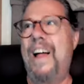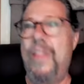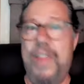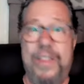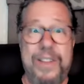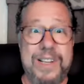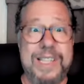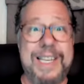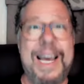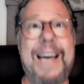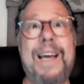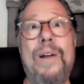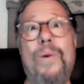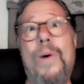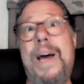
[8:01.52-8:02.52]
then the
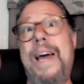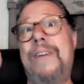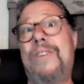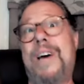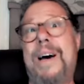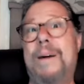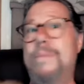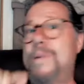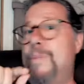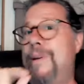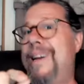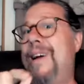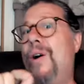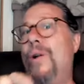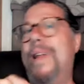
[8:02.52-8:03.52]
second wave comes,
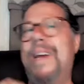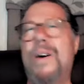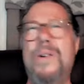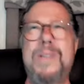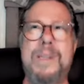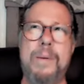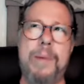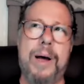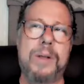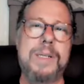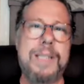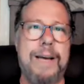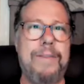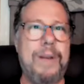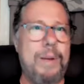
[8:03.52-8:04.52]
but it only goes to about
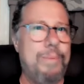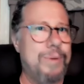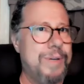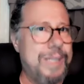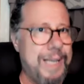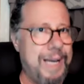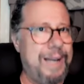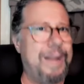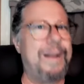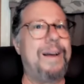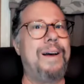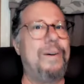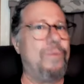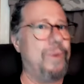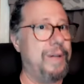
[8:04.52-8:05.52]
70%
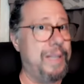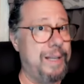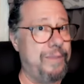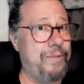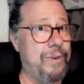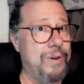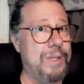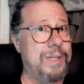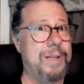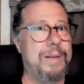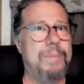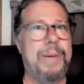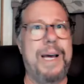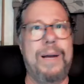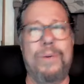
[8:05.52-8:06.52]
of what the first
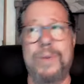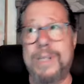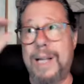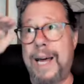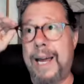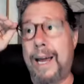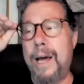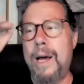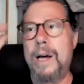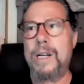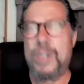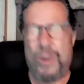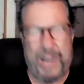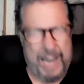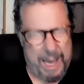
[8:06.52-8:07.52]
pain was like.
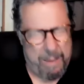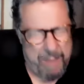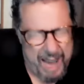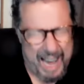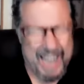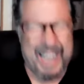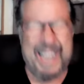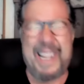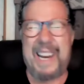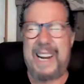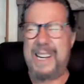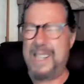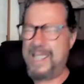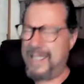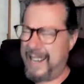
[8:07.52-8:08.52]
So it came back and then
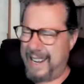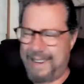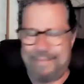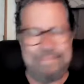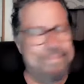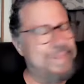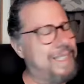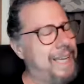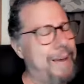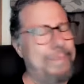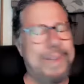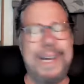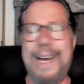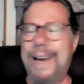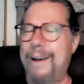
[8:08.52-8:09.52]
I just like same
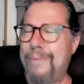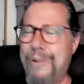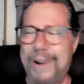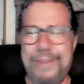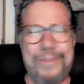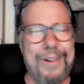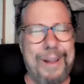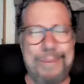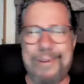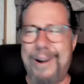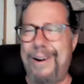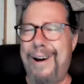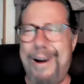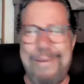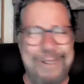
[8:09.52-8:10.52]
thing. I'm grateful. I'm
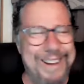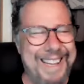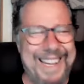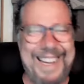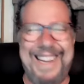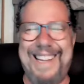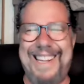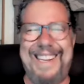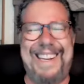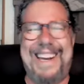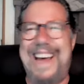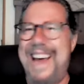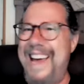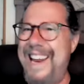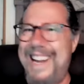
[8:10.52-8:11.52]
great. Oh, I'm really healing
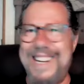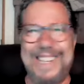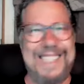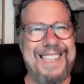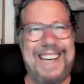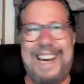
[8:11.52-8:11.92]
today. And I just